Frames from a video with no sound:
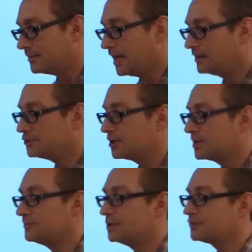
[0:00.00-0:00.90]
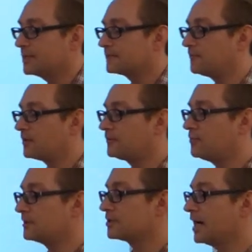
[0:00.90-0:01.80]
Energy can be transformed from
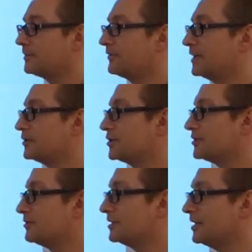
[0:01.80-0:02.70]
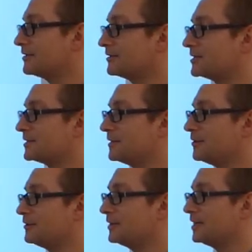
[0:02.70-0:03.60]
one type of energy to another.
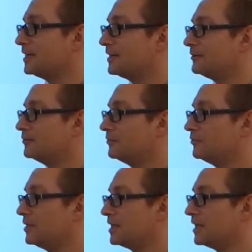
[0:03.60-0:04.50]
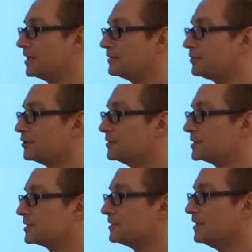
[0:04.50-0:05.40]
So we can
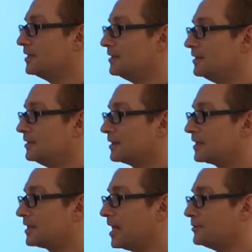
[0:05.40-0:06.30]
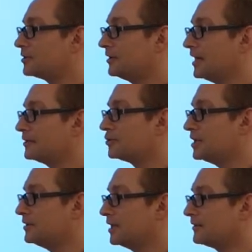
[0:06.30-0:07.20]
produce chemical
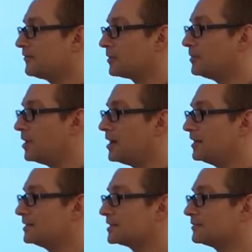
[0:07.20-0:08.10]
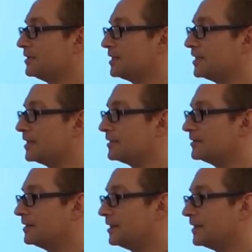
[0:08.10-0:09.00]
energy in the form of bonds, and we
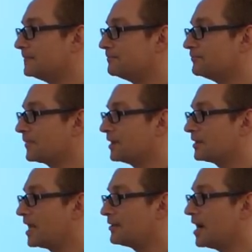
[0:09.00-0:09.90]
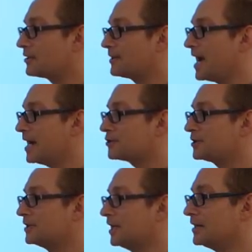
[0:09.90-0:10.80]
can carry out a
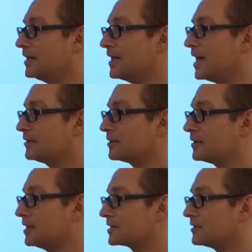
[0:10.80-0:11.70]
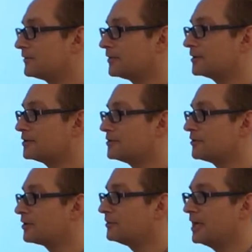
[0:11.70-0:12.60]
reaction, and then that is converted to
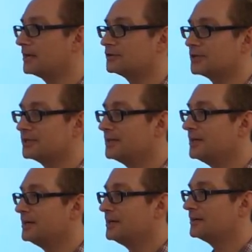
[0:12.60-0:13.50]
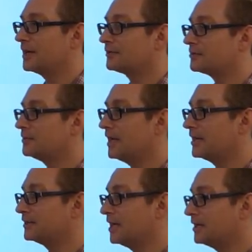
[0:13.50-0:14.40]
thermal energy. That thermal
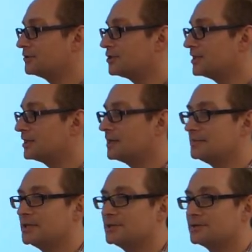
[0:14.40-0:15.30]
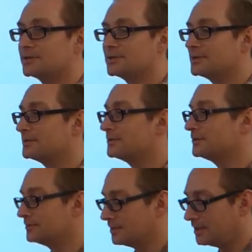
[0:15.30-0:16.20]
energy can then be used
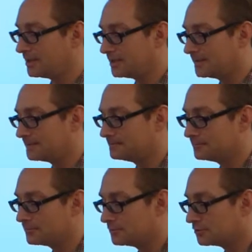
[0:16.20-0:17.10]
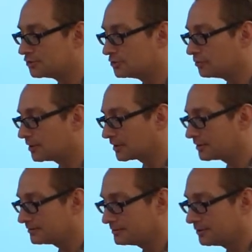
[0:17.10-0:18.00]
to do work,
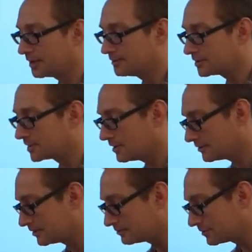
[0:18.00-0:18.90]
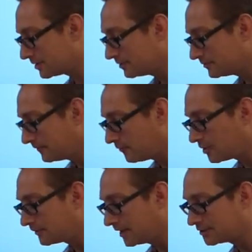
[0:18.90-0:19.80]
or which is another
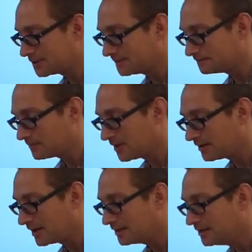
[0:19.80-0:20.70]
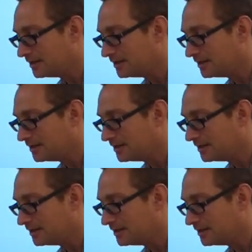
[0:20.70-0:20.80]
form of energy. All right.